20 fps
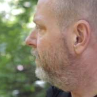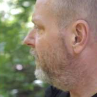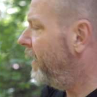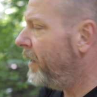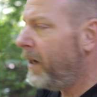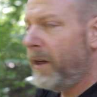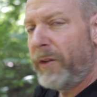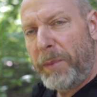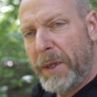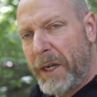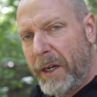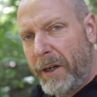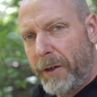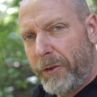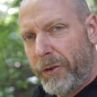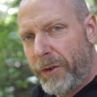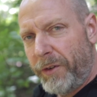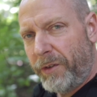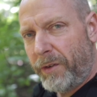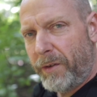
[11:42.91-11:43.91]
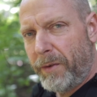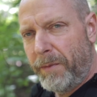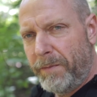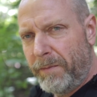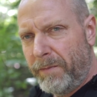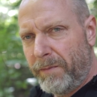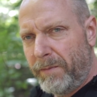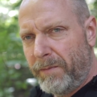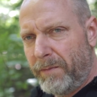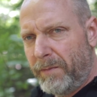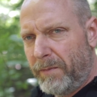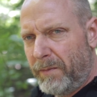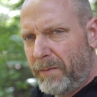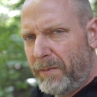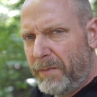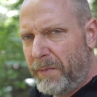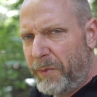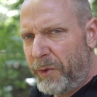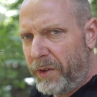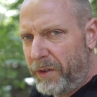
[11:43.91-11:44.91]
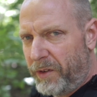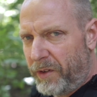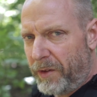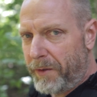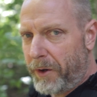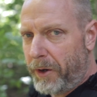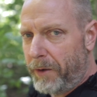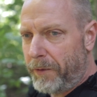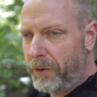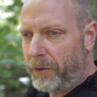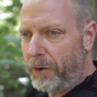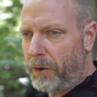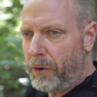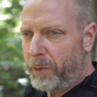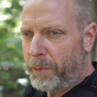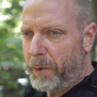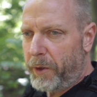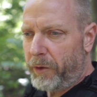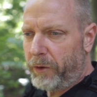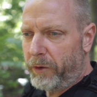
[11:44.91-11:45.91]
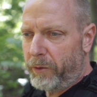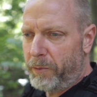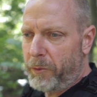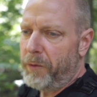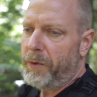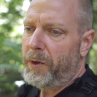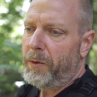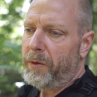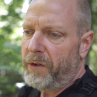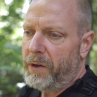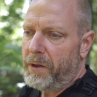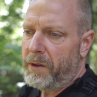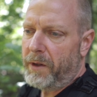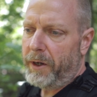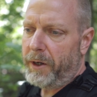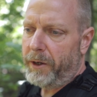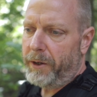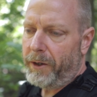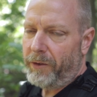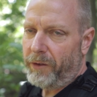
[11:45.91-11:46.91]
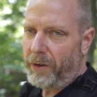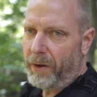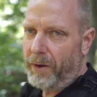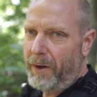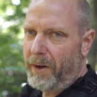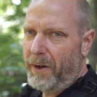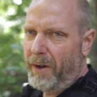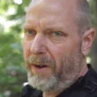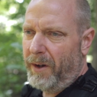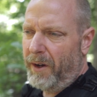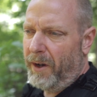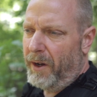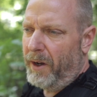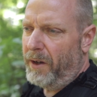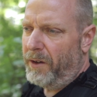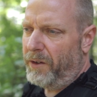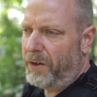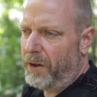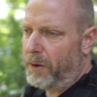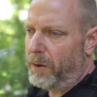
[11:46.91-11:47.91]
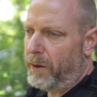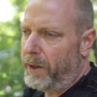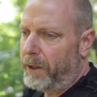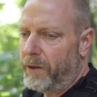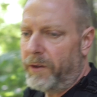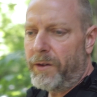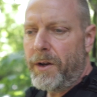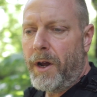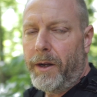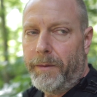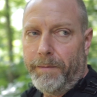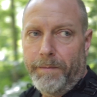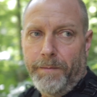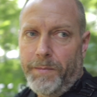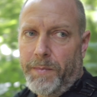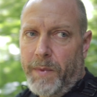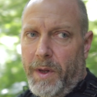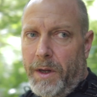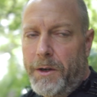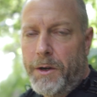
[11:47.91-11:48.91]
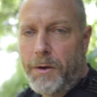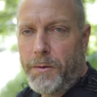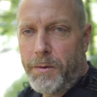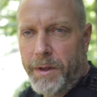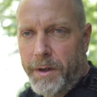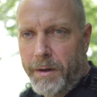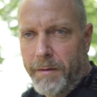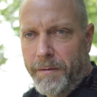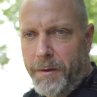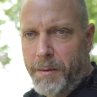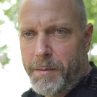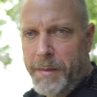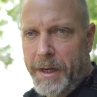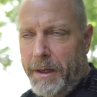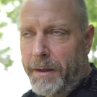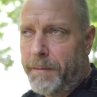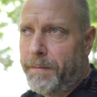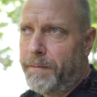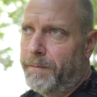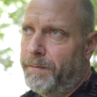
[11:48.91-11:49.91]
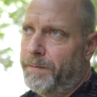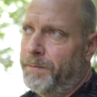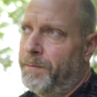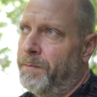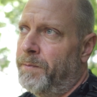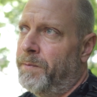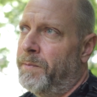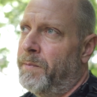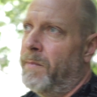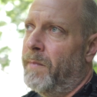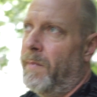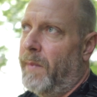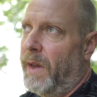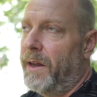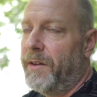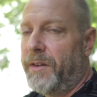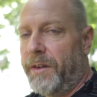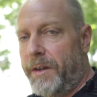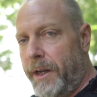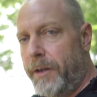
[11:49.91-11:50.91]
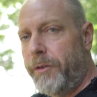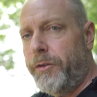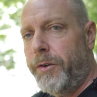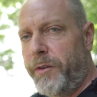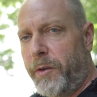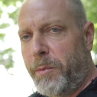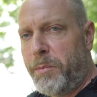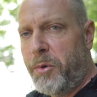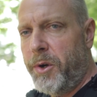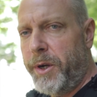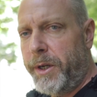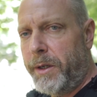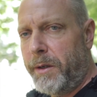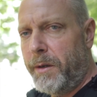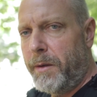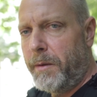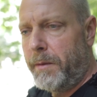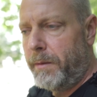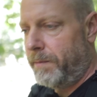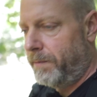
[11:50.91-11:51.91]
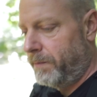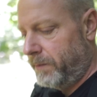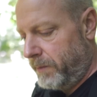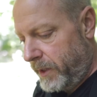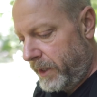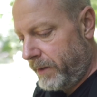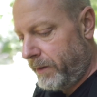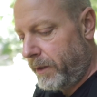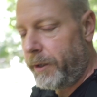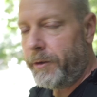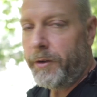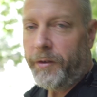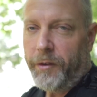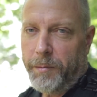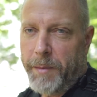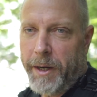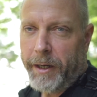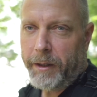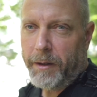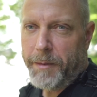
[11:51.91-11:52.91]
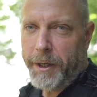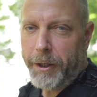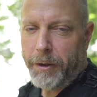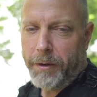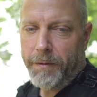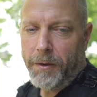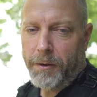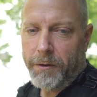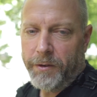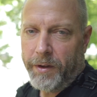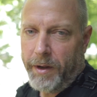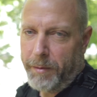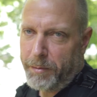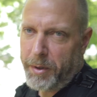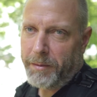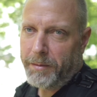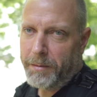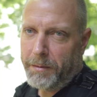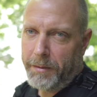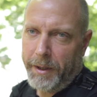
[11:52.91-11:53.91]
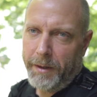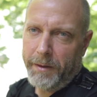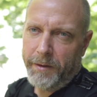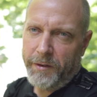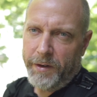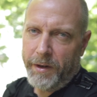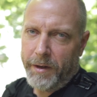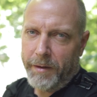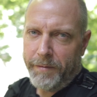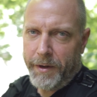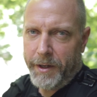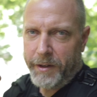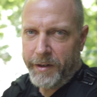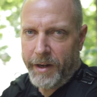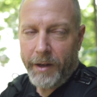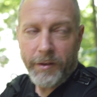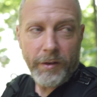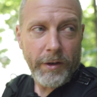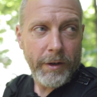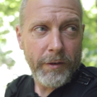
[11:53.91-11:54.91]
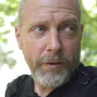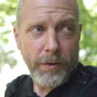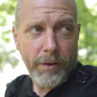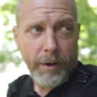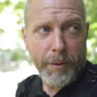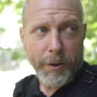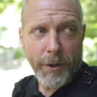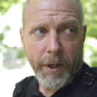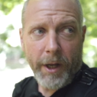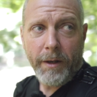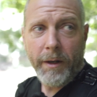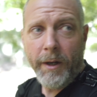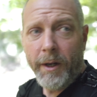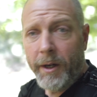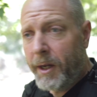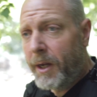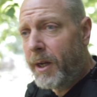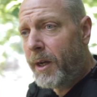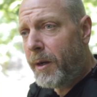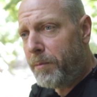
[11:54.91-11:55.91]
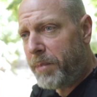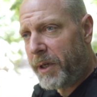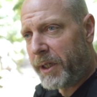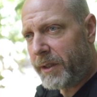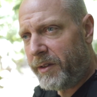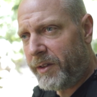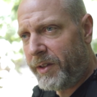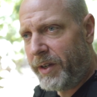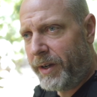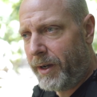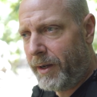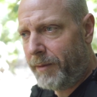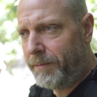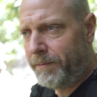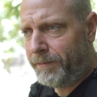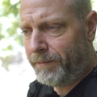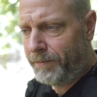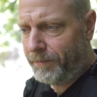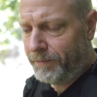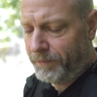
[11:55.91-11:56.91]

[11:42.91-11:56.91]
It has been an interest since the very first Ghostbusters movie was in theaters. So it's not a new thing for me. As an interest point, well, I just smacked the microphone, so that probably sounded fantastic. Sorry about that. But